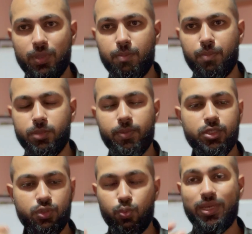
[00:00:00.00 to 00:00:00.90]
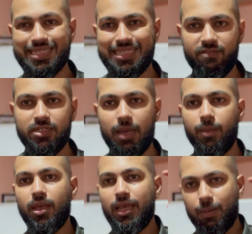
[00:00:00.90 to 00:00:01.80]
an impulse buy so that we can save time
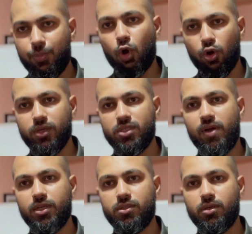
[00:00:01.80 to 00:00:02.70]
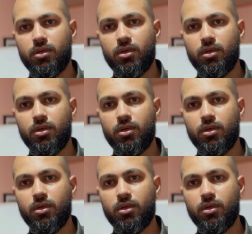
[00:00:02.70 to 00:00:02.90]
and progress faster.